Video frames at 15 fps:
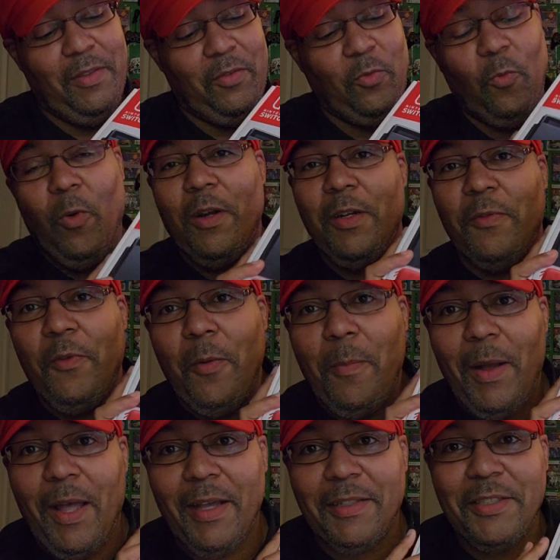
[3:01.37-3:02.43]
this wonderful
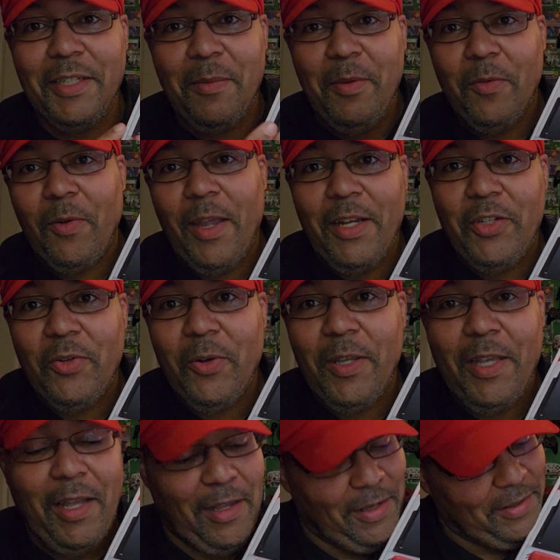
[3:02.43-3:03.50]
box. You give me red
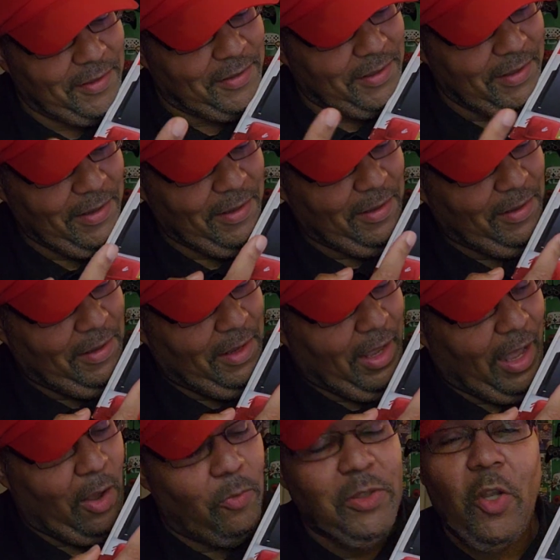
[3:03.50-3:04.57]
Joy-Cons.
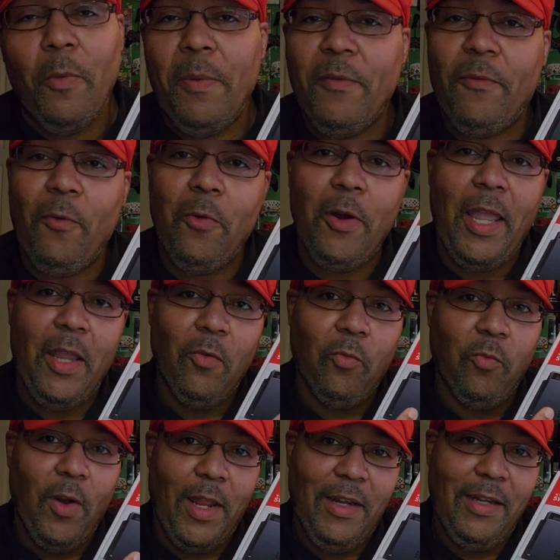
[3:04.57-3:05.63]
I was hoping for a
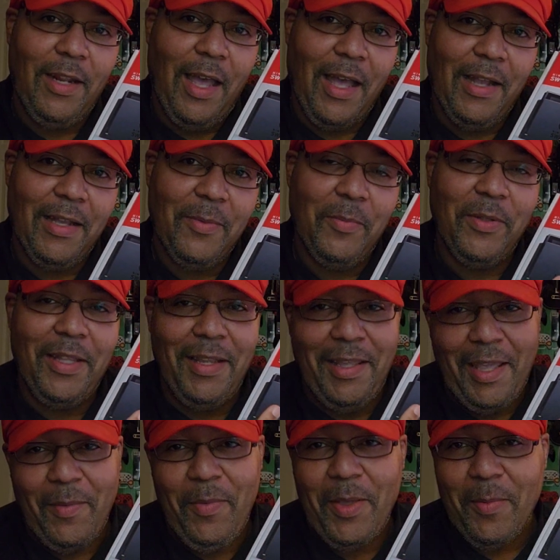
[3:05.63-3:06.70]
red dock, but they
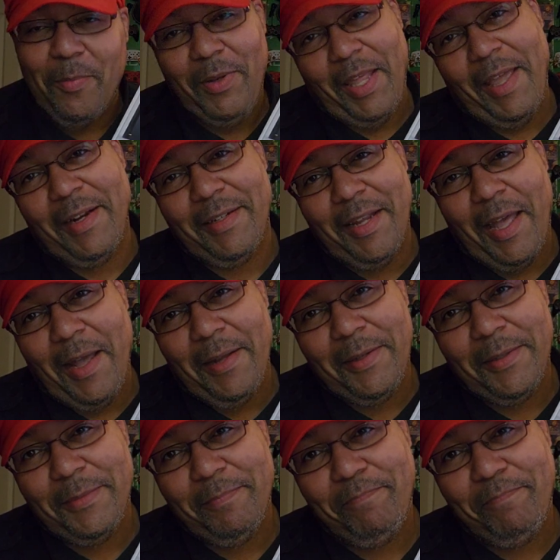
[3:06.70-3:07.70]
gave me a black dock.